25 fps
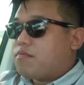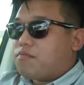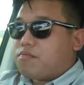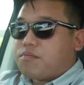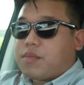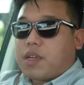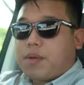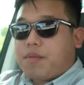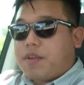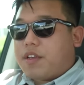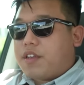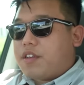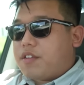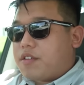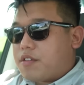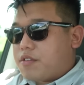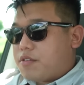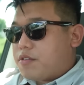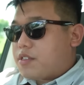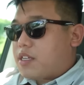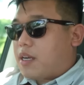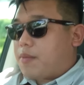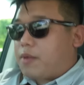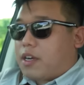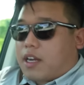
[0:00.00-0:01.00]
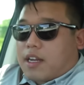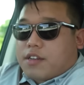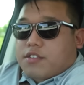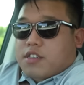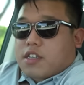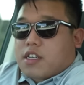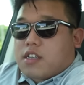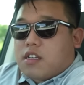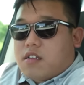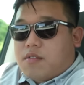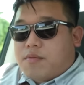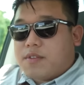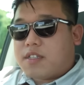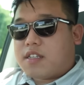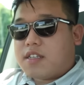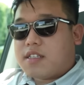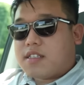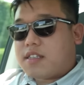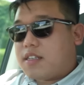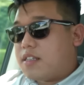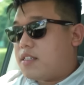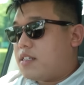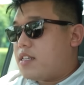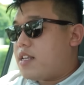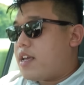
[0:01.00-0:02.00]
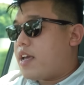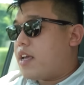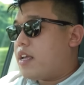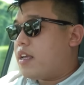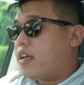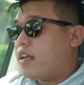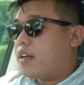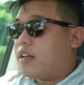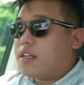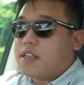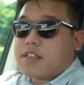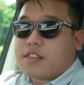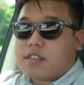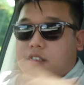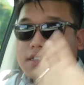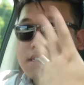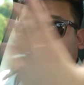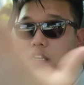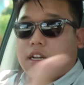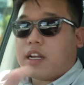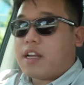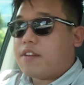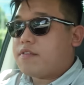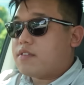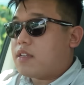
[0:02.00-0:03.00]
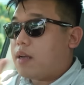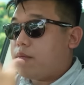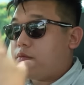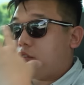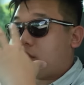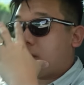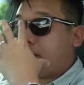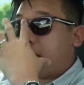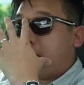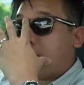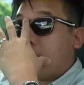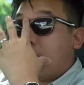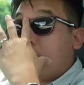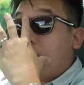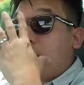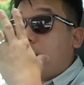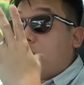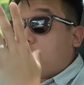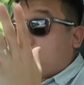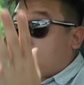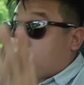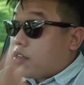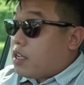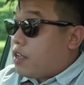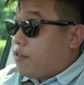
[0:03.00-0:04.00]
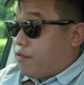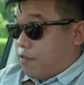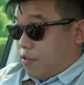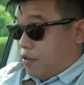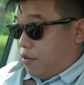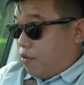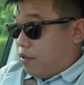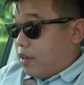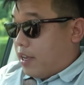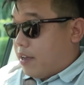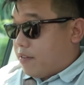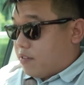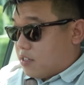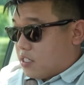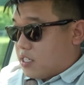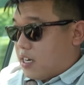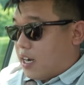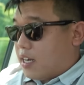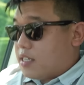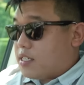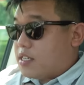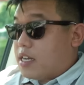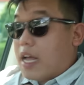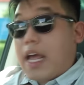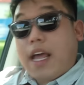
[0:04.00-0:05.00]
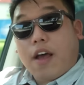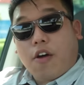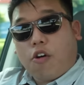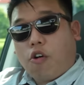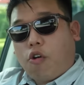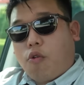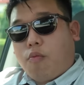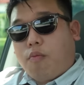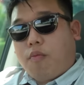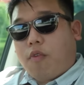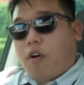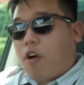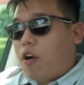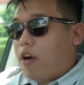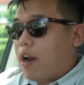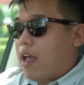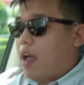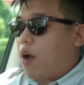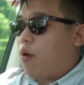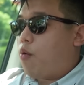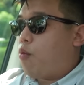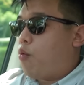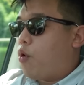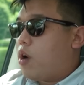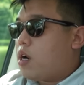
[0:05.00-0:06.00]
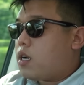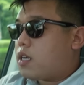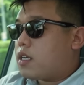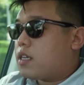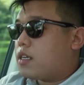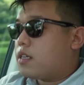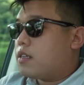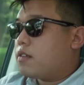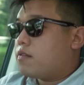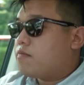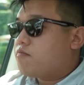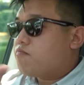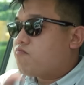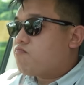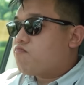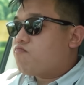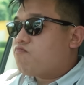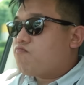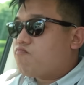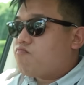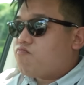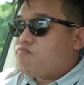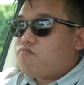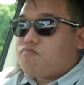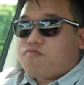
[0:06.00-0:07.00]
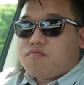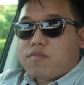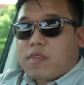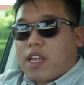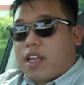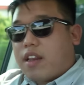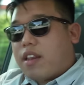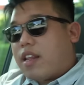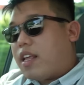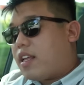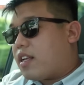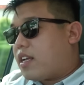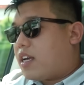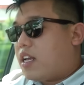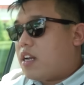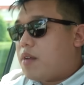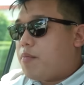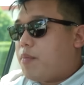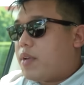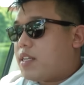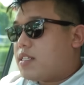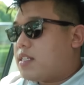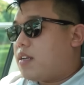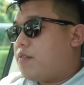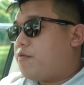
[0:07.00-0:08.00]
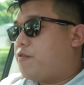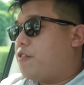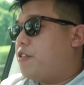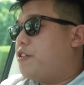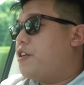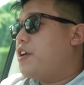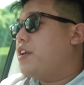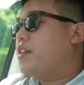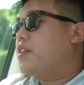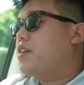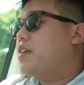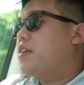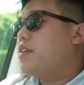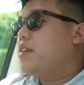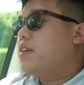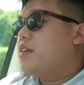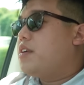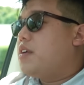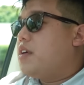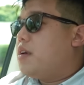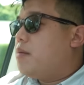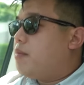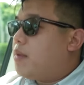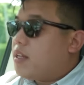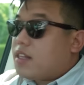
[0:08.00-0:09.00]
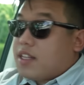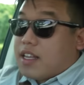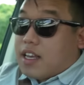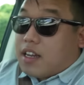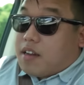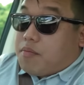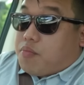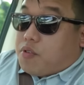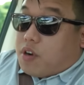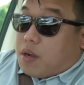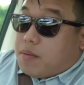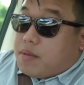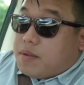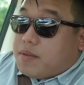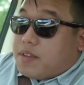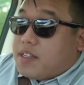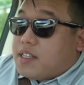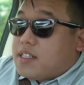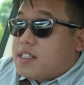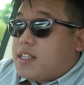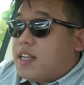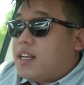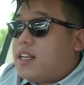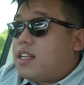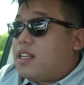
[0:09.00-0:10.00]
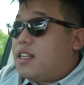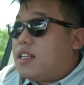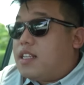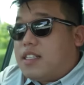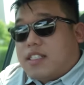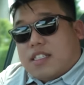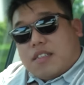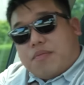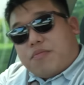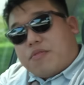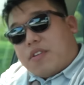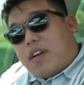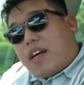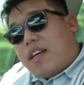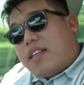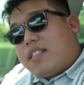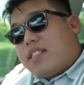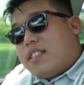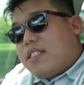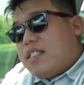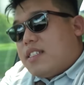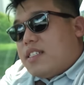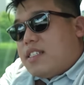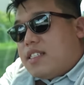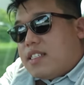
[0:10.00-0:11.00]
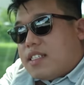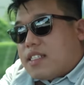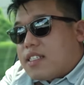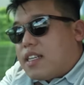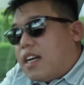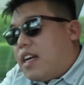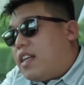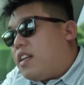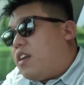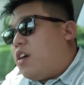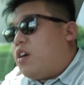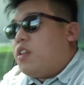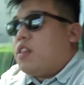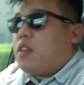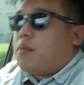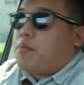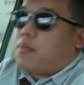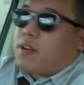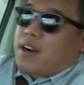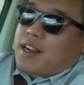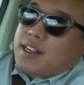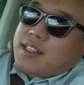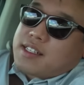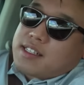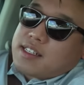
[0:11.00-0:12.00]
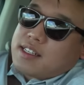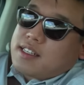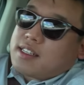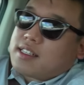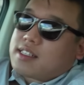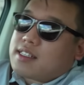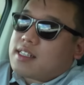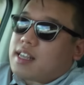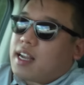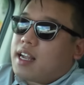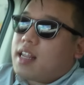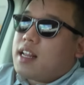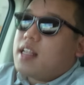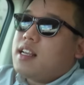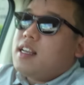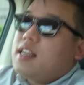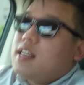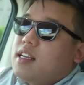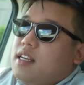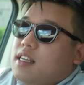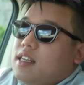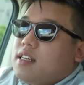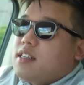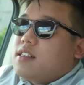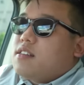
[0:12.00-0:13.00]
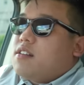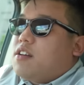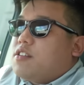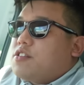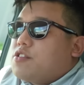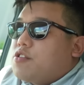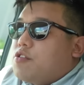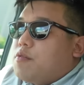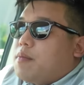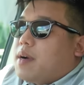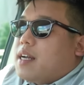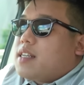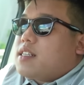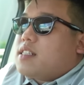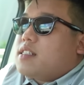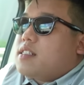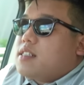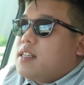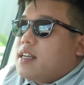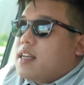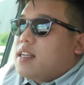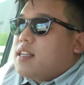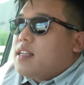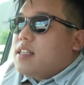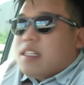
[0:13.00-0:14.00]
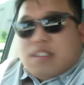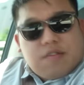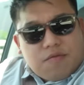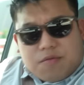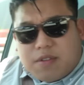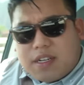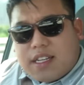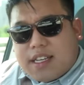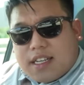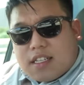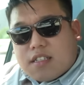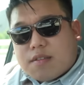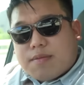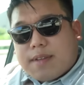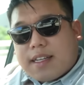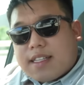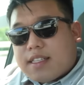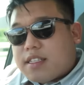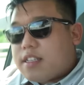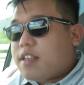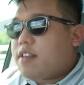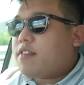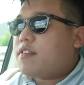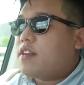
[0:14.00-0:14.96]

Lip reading: maybe you use up 100 kilometers a day, and then you're still going to have some to spare. So if you do have a charger at home or at work, then that kind of makes up for it. But the other problem is that its price. It is kind of on the pricier side. Not so much that it's really expensive,